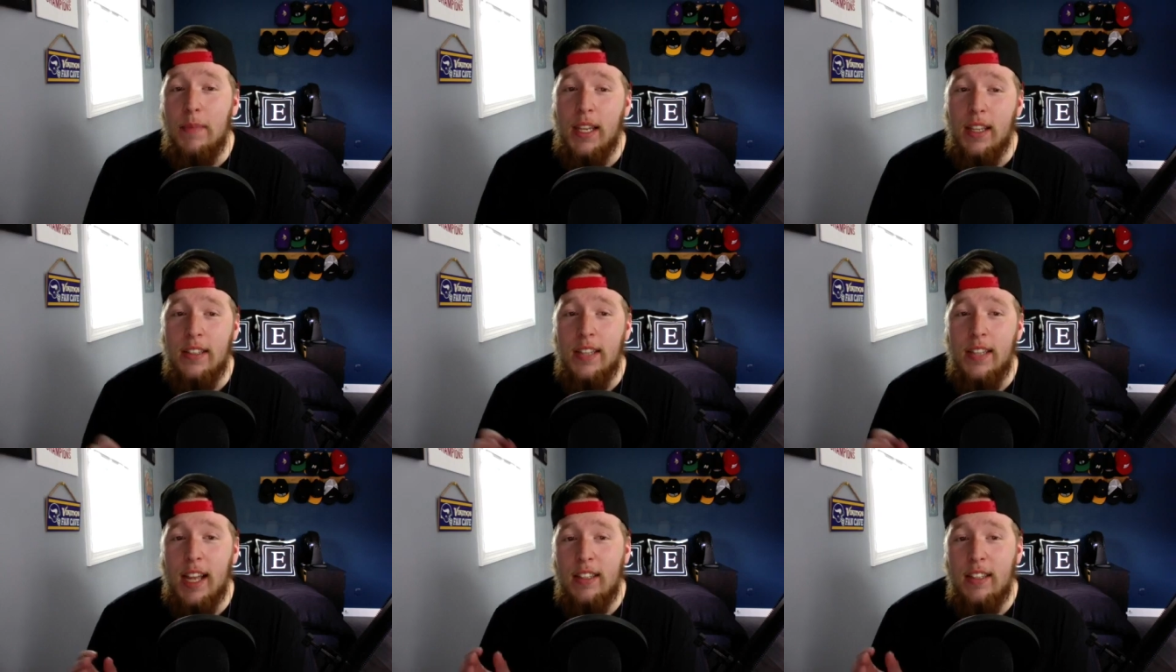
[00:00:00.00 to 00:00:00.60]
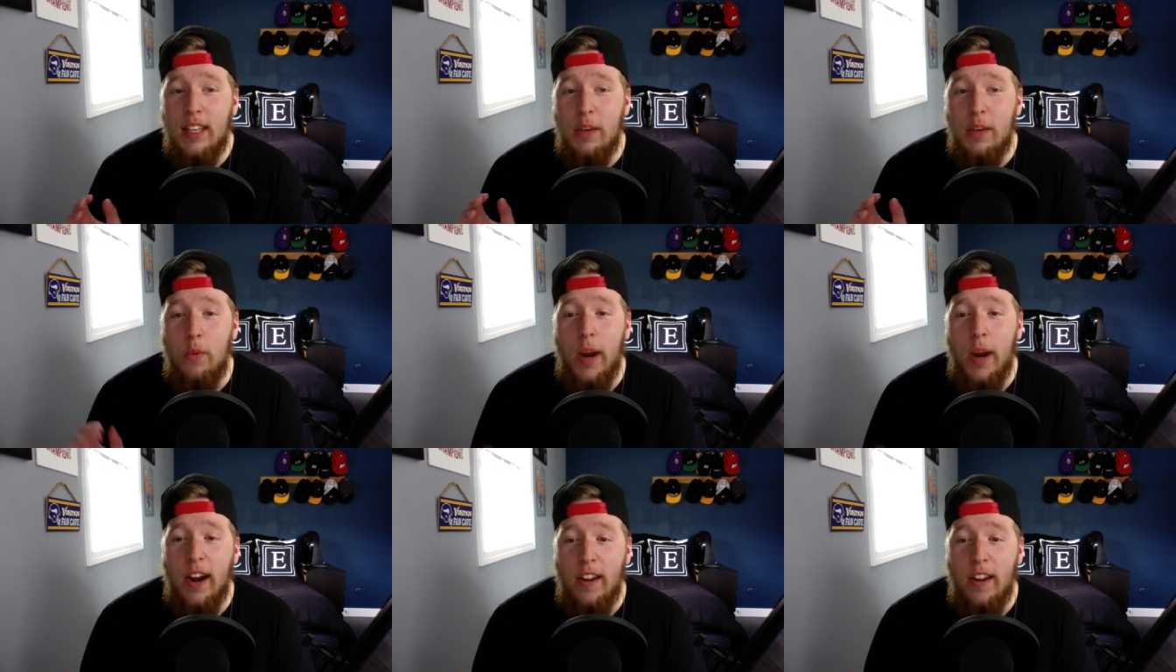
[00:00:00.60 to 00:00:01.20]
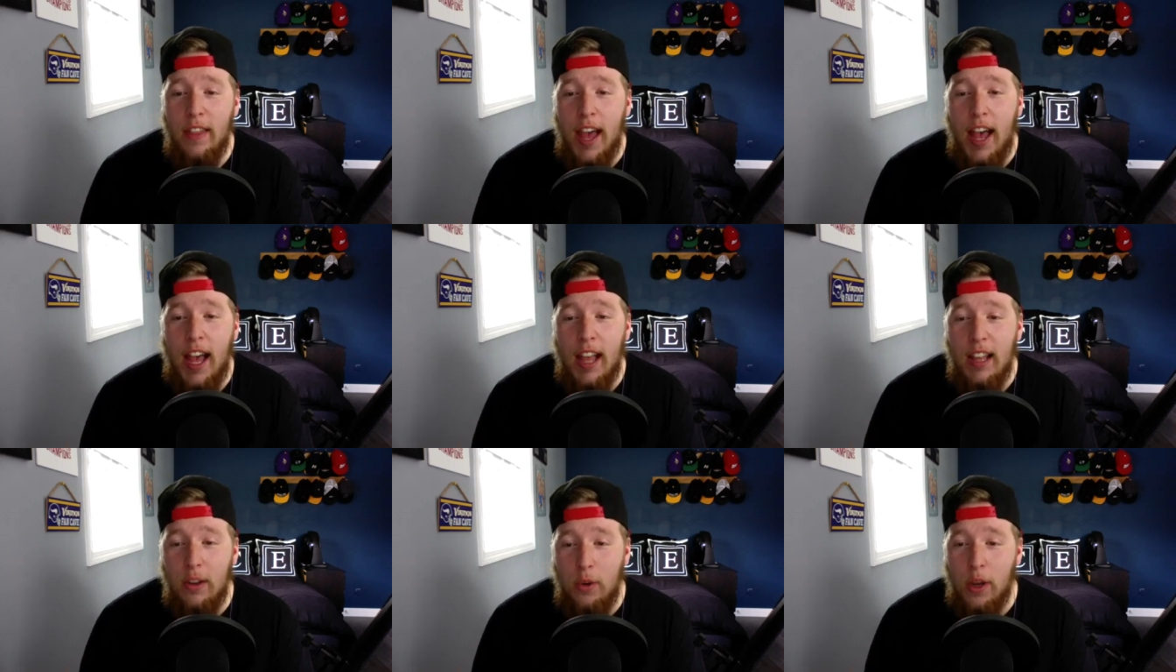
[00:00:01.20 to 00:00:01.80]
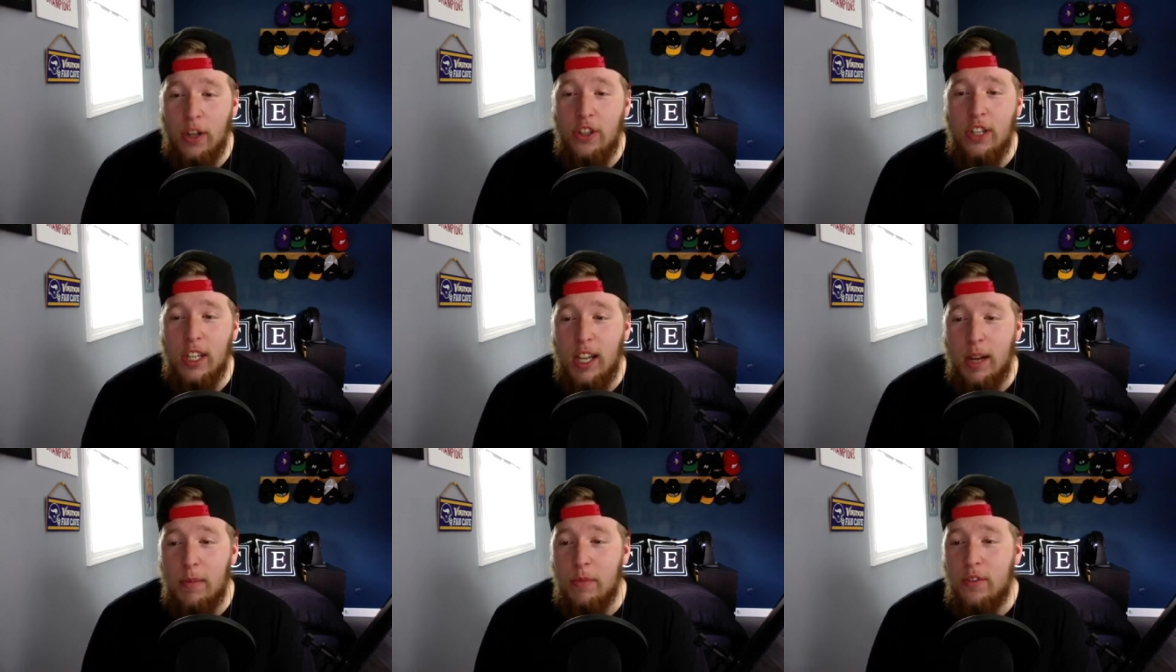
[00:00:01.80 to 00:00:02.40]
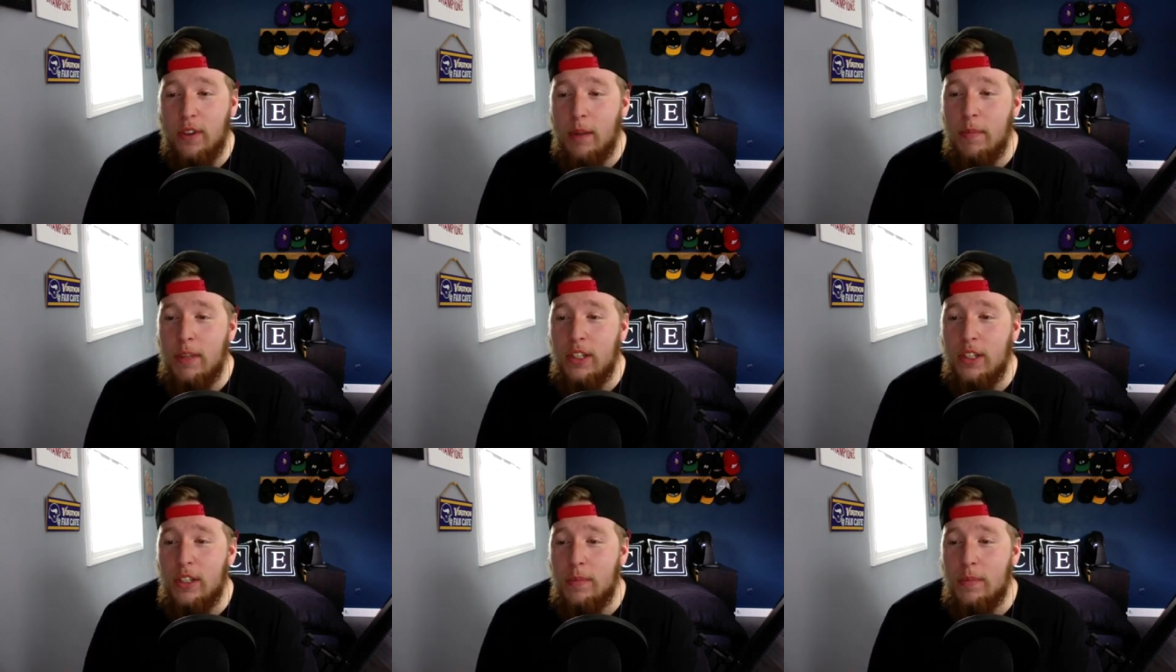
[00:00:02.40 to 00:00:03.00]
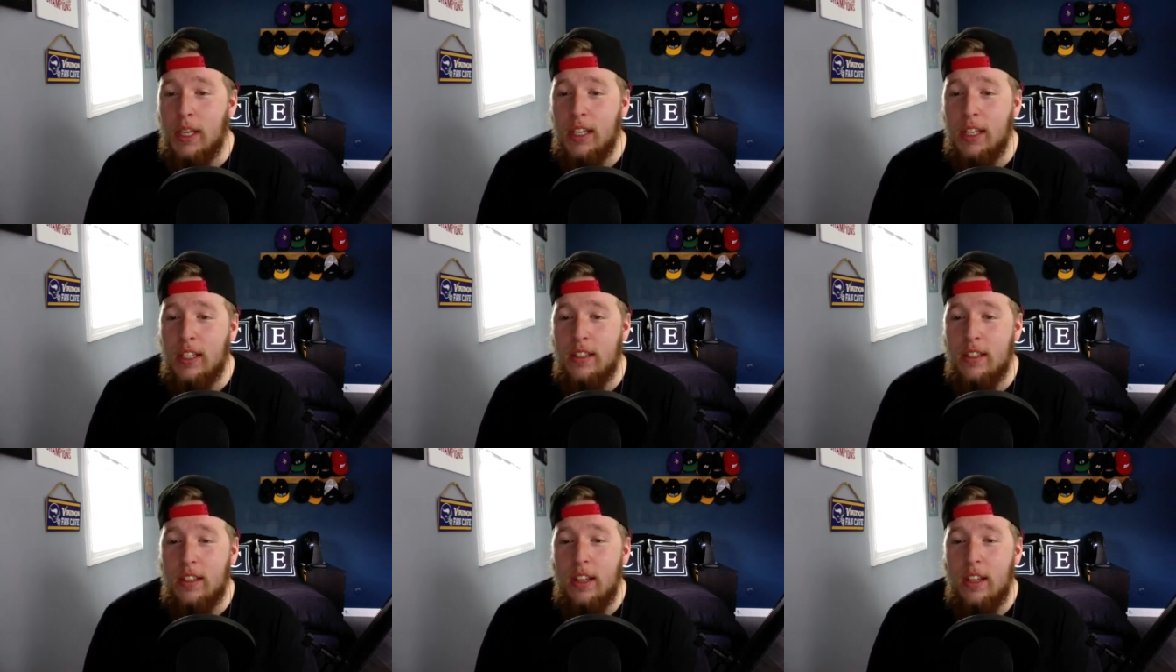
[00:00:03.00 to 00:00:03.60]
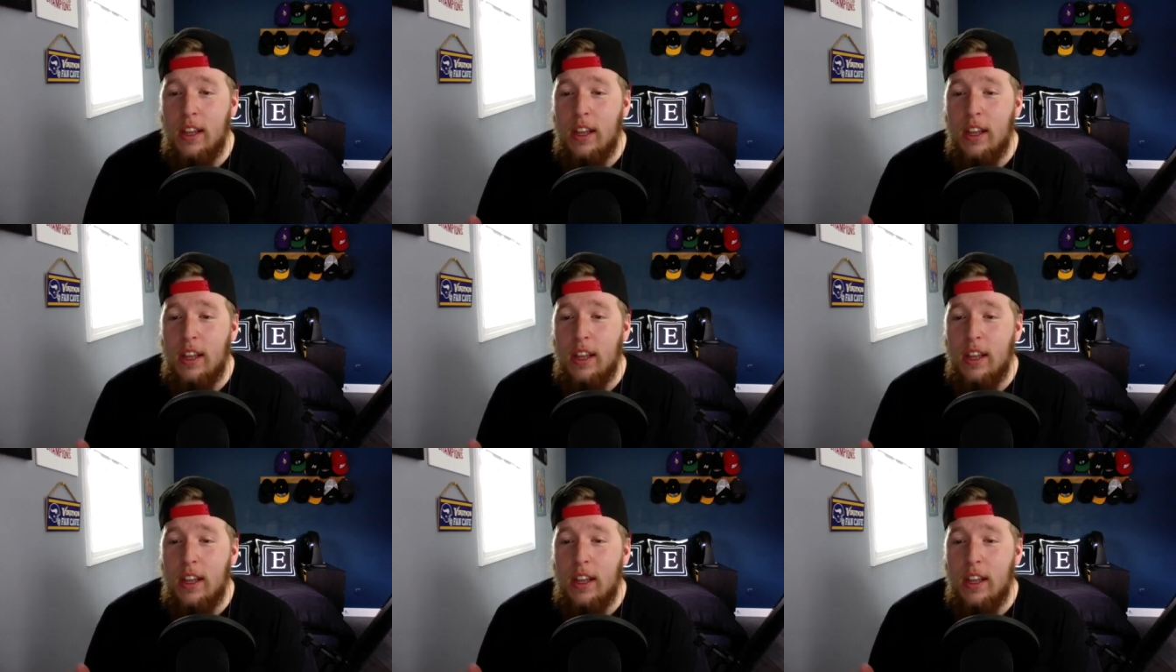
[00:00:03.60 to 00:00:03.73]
because that's like where that question comes from, is just because